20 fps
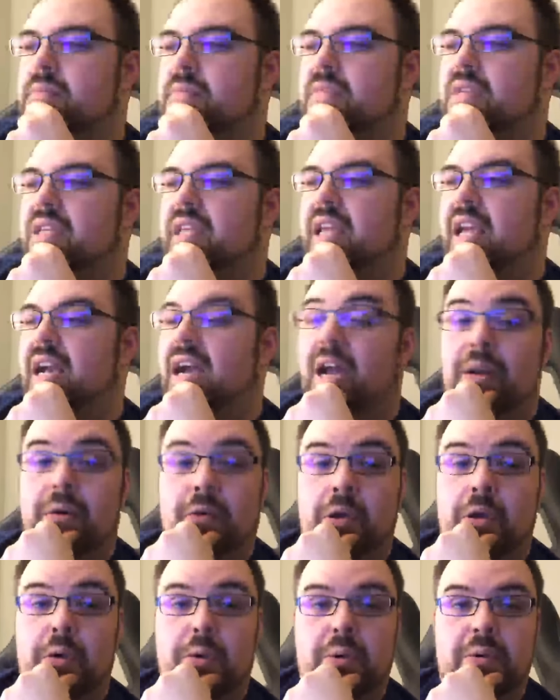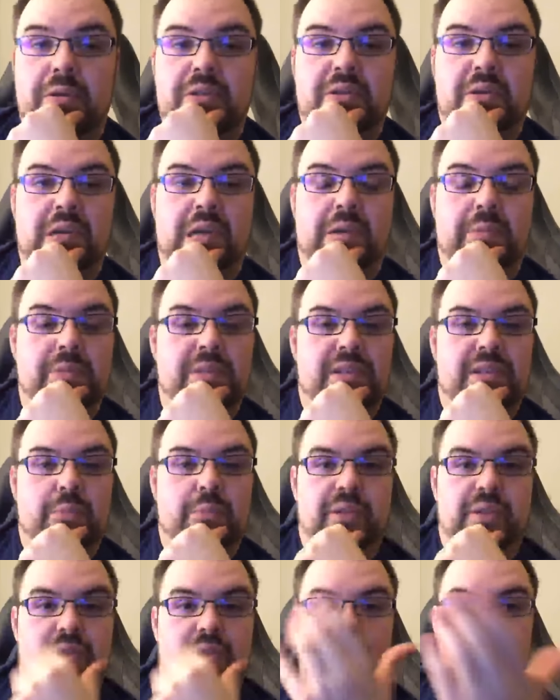yeah, I don't know what's going on
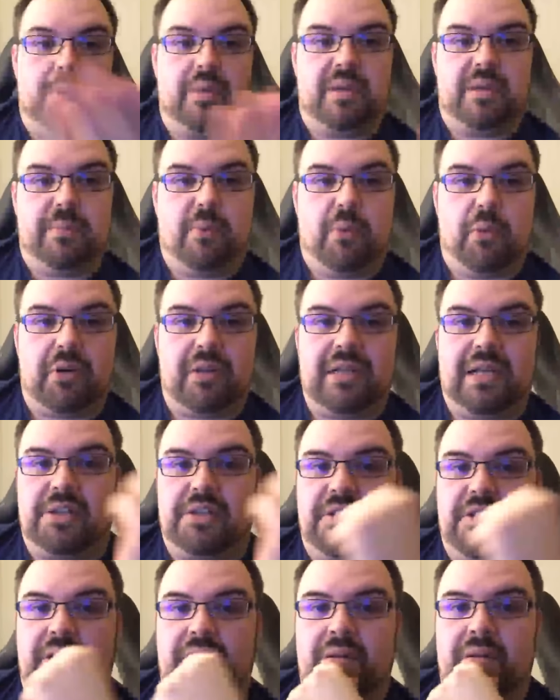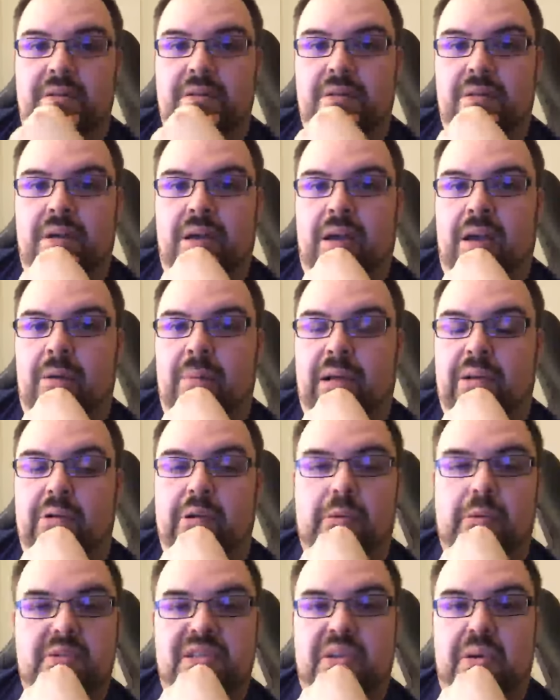with the poor connection. I don't
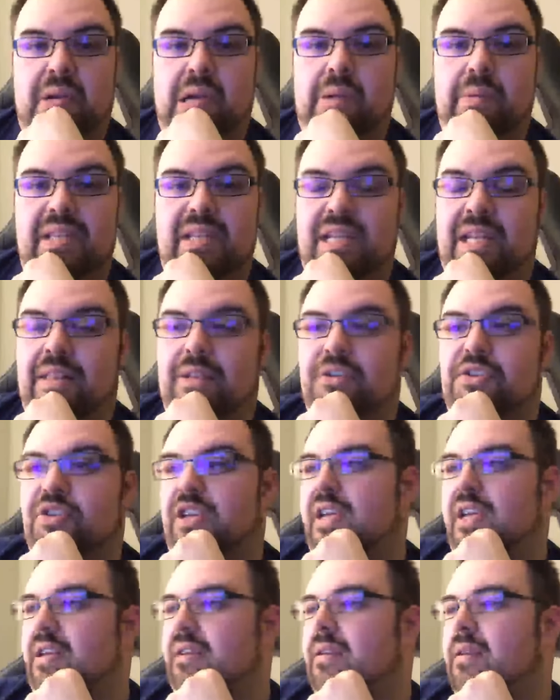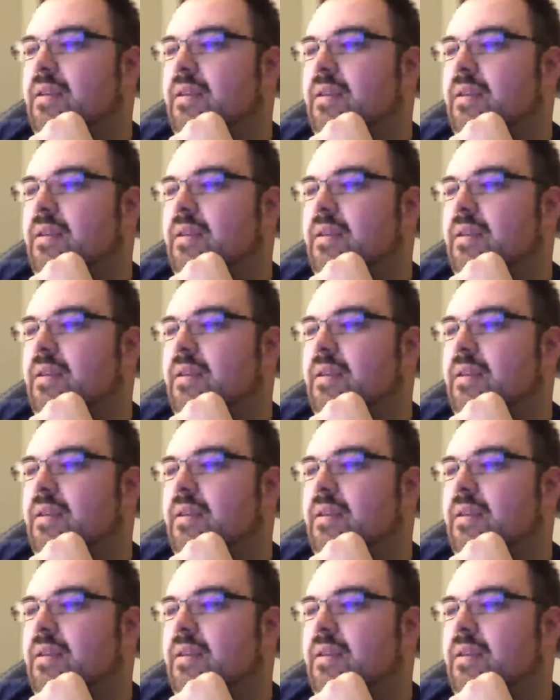know what's going on with any of this shit.